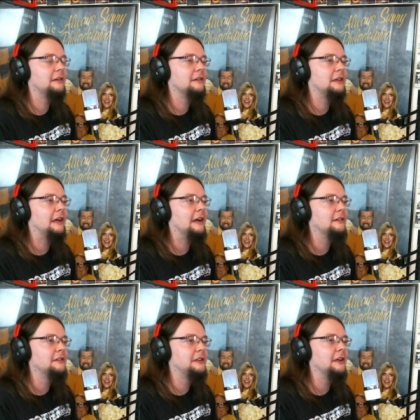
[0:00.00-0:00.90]
the
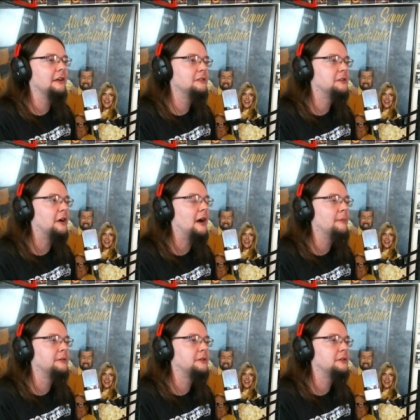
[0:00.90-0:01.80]
actors did a good job.
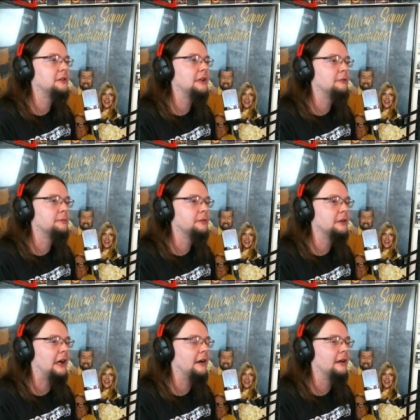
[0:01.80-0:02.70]
It's just they were
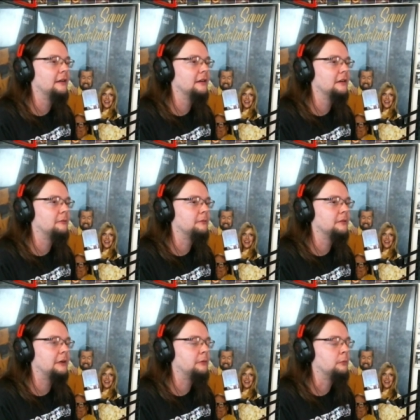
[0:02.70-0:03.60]

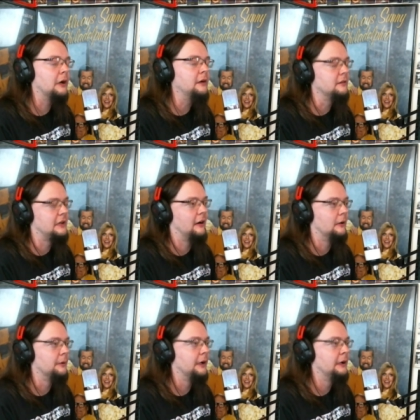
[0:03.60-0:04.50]
written
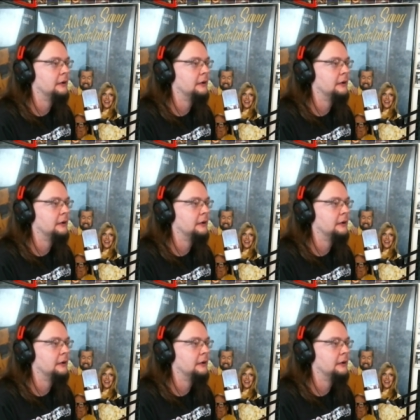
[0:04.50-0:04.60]
terribly.